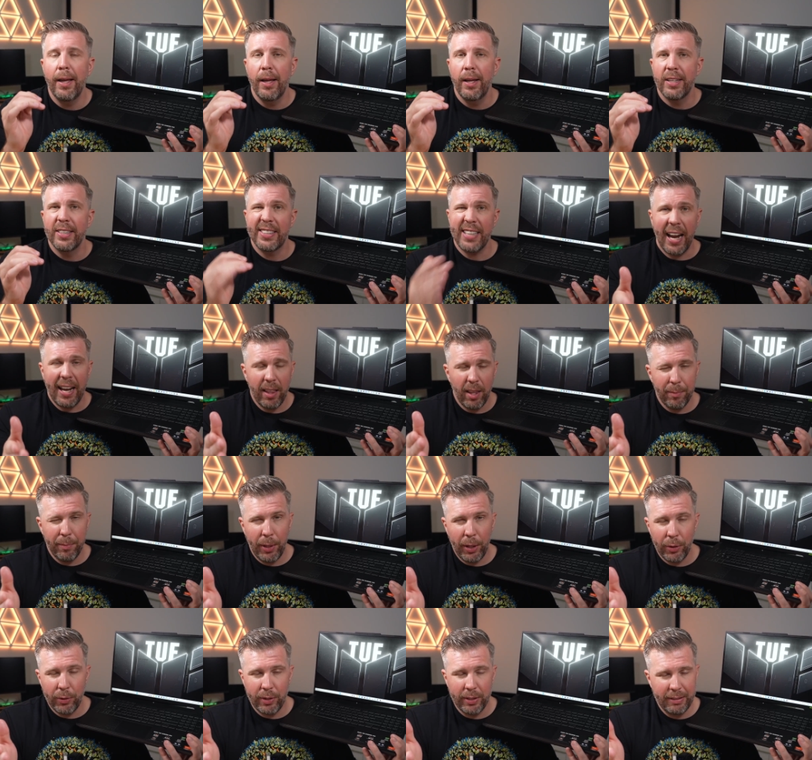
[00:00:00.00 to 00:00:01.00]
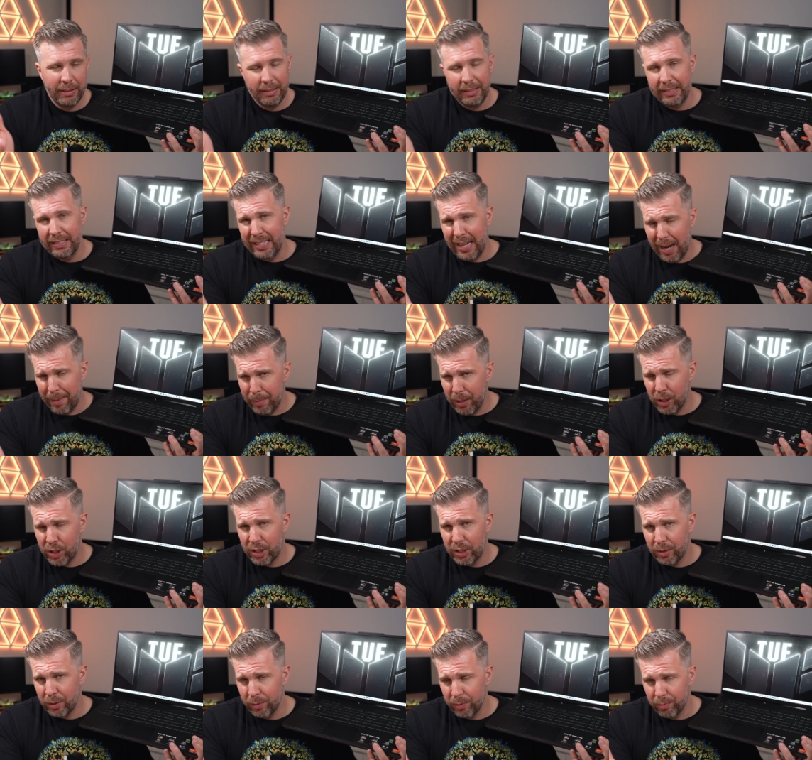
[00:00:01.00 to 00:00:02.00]
Silent mode, not
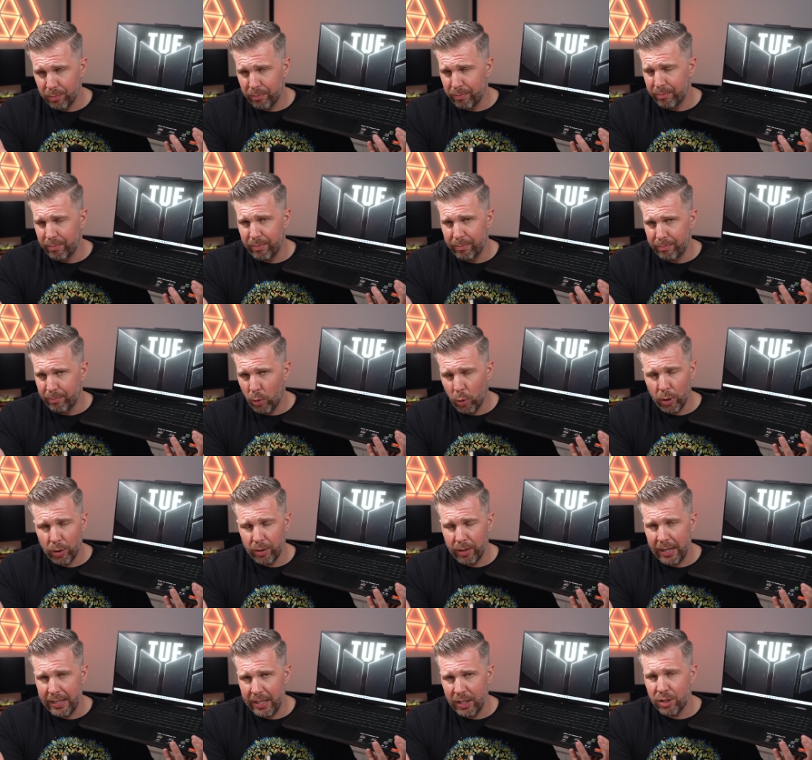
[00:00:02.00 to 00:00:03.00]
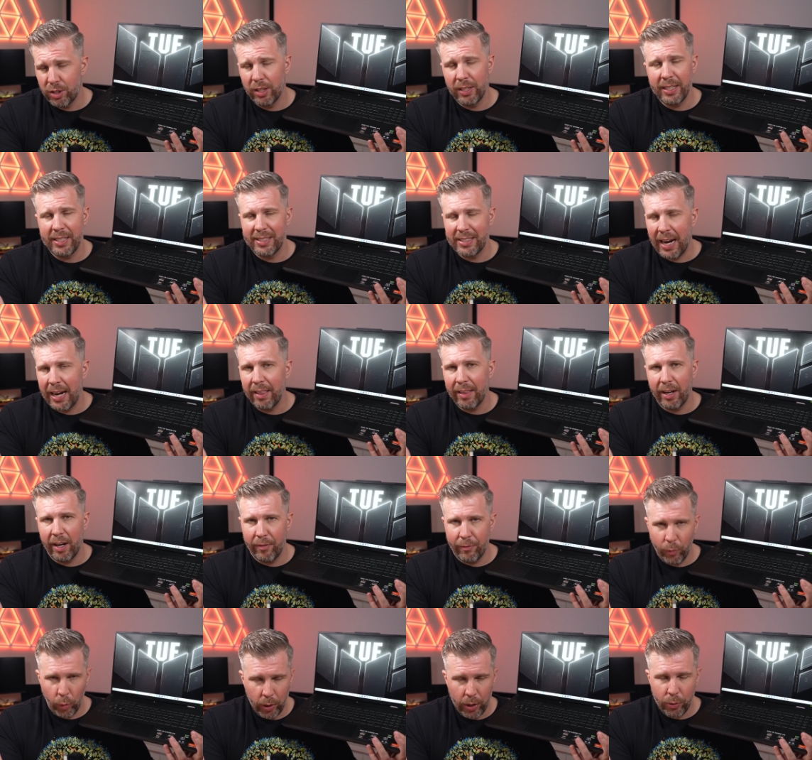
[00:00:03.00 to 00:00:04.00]
much more additionally silent
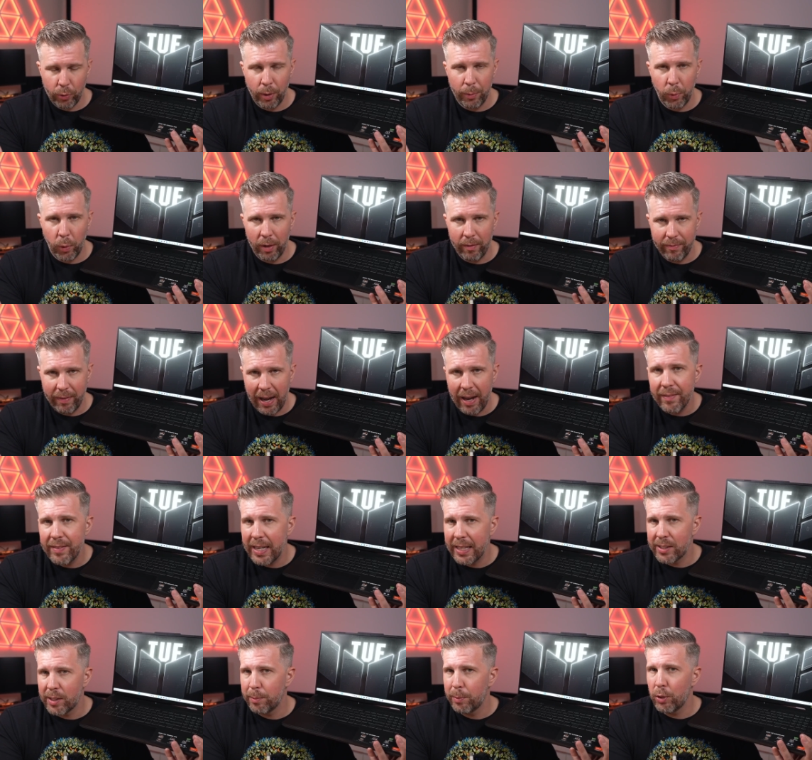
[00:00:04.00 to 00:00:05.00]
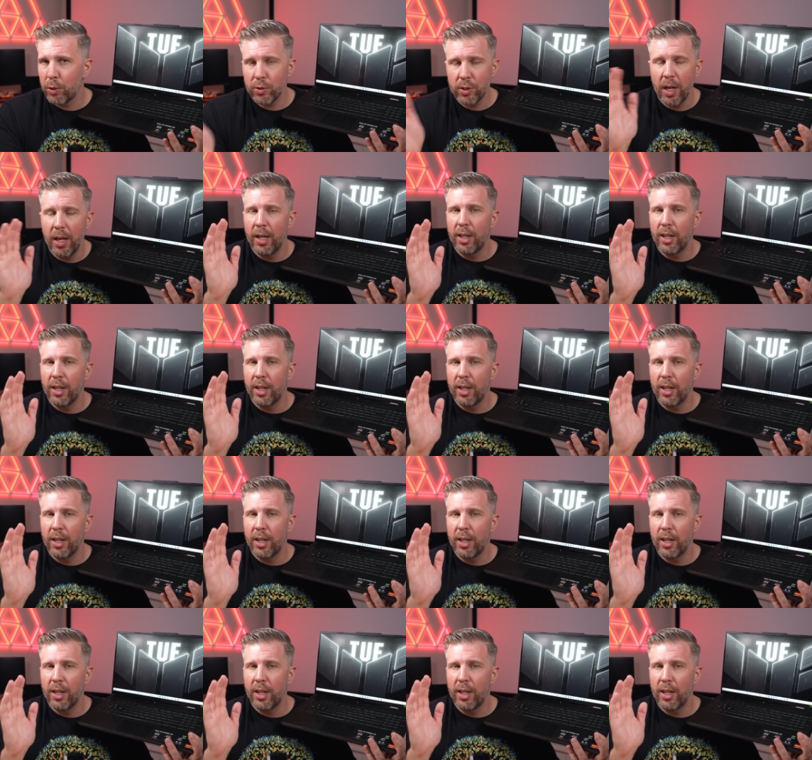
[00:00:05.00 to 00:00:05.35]
at 43.5 decibels.